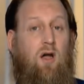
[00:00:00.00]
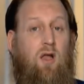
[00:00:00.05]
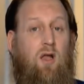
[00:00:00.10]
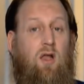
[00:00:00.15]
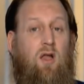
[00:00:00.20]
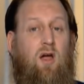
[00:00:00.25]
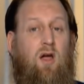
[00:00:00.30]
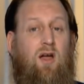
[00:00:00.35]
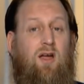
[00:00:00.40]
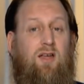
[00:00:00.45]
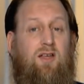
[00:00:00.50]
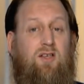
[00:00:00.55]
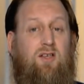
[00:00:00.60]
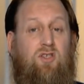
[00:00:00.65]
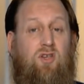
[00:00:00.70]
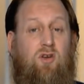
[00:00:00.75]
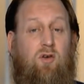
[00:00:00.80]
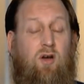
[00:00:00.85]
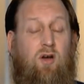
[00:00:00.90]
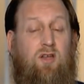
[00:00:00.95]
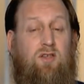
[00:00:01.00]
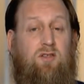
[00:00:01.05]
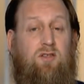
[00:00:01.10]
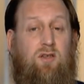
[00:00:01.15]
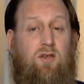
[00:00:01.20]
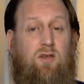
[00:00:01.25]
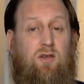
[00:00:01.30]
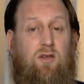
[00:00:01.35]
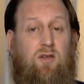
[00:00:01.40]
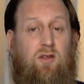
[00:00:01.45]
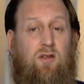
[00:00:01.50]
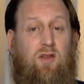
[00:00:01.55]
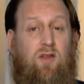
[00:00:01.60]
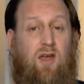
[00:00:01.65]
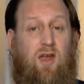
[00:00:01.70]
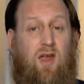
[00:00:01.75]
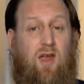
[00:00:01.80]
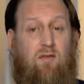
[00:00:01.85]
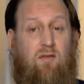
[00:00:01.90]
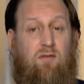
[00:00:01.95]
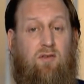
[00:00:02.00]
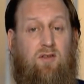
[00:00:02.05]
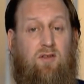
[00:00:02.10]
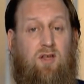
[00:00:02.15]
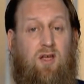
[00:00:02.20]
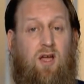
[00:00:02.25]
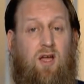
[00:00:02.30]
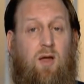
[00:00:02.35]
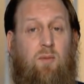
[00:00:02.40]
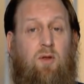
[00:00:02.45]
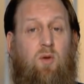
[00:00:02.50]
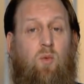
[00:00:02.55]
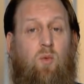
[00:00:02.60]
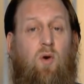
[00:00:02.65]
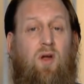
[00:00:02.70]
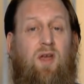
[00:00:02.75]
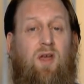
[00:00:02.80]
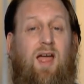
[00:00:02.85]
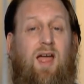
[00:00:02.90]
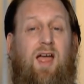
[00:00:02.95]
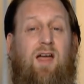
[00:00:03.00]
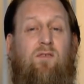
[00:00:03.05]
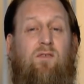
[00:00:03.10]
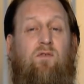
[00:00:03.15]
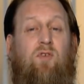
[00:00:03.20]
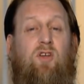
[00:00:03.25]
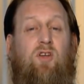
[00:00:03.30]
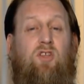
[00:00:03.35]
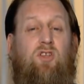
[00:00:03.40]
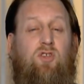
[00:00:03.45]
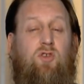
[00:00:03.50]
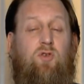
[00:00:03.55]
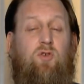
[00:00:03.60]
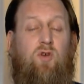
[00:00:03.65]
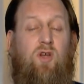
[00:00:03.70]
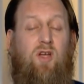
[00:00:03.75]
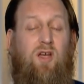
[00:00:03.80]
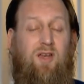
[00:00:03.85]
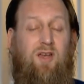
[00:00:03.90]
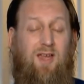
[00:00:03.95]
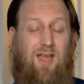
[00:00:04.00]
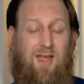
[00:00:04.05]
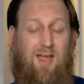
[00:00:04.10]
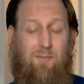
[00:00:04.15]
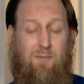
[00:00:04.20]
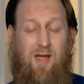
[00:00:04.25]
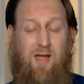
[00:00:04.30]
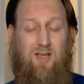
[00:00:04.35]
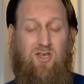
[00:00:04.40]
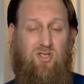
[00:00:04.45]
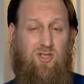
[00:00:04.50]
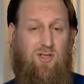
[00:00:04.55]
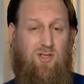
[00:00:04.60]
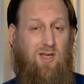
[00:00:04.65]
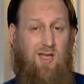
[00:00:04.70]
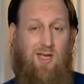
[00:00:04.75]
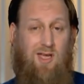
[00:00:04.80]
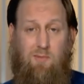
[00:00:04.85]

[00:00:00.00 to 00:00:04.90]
Allah is greater than everything. I mean, whatever you can imagine,